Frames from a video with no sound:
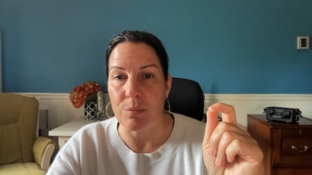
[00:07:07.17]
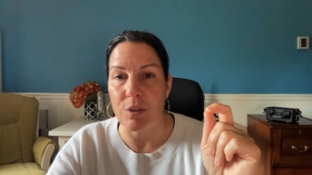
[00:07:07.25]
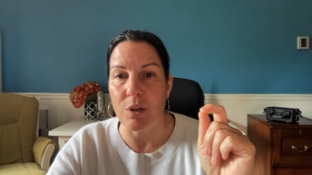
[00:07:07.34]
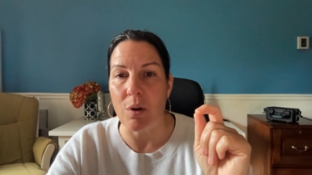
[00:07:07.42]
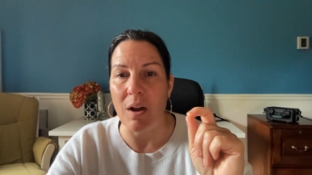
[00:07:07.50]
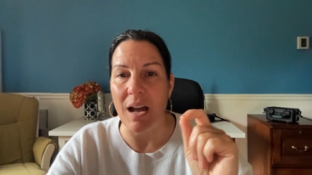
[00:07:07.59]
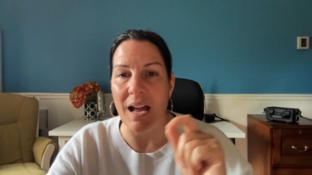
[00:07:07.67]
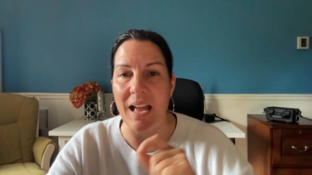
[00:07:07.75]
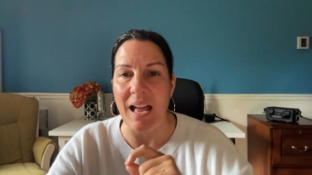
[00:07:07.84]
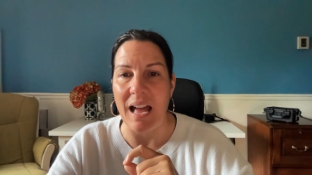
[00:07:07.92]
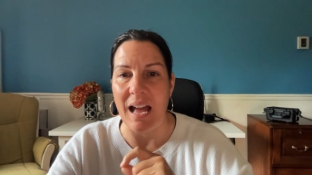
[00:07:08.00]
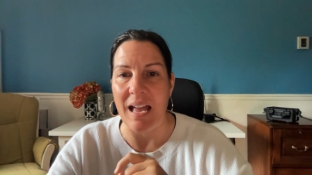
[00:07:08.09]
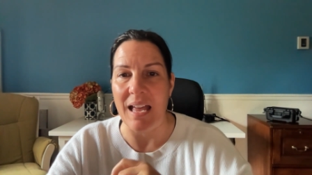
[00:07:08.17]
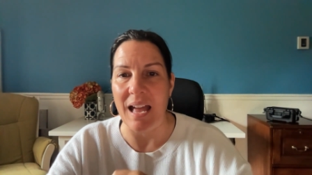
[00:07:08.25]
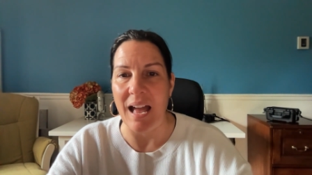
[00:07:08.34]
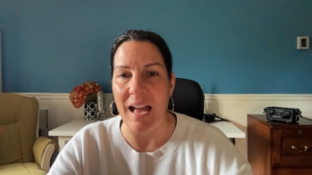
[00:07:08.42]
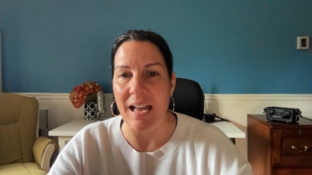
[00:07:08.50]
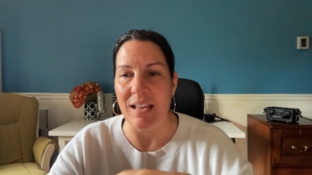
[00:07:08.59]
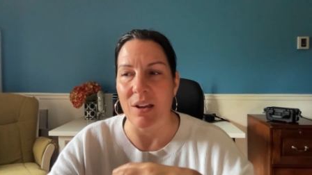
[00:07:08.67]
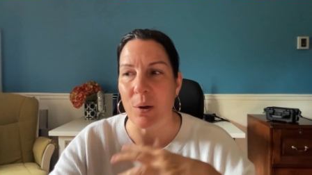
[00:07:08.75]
I